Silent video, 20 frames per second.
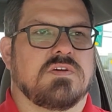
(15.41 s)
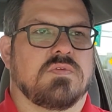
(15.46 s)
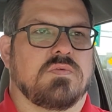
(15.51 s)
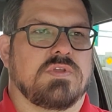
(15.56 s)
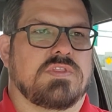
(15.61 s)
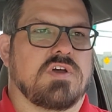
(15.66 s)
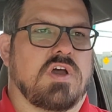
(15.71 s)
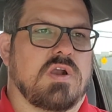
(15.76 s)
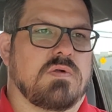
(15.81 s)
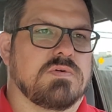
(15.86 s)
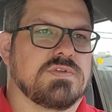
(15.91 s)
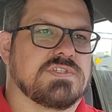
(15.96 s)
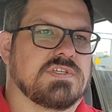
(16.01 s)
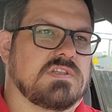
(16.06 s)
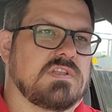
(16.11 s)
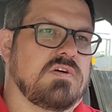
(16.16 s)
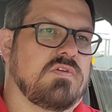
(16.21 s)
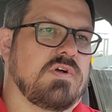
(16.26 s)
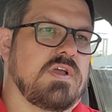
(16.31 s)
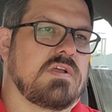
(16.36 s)
We thought it was a
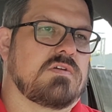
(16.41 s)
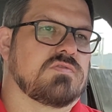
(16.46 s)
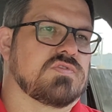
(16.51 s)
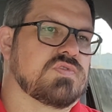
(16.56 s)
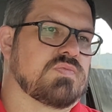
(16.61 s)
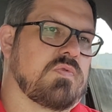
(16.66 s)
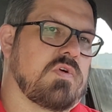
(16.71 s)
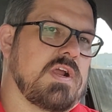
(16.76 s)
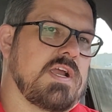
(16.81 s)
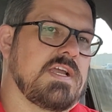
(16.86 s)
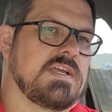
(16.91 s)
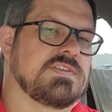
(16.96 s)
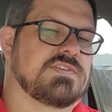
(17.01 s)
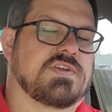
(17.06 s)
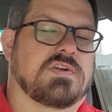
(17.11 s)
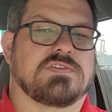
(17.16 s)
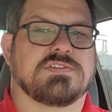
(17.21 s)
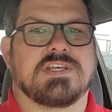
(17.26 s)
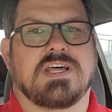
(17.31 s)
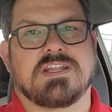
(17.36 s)
low ankle sprain.
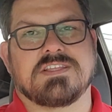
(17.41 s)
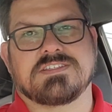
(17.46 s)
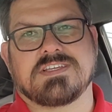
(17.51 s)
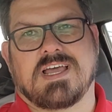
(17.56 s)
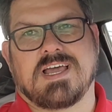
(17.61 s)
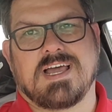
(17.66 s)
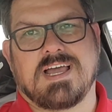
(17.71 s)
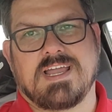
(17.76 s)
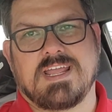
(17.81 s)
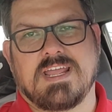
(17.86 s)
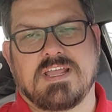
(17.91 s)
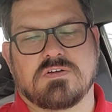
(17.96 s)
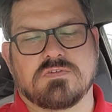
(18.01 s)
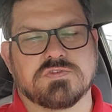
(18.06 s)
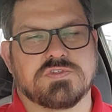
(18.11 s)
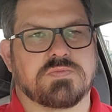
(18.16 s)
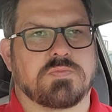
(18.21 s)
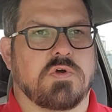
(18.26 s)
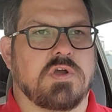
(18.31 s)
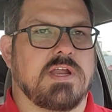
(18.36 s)
Turns out it's a high
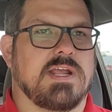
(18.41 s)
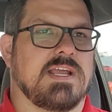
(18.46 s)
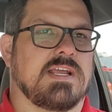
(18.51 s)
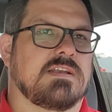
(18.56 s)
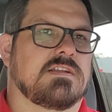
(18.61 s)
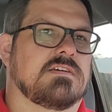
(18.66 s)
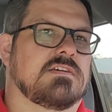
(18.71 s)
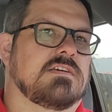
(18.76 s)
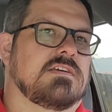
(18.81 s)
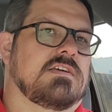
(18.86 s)
ankle sprain.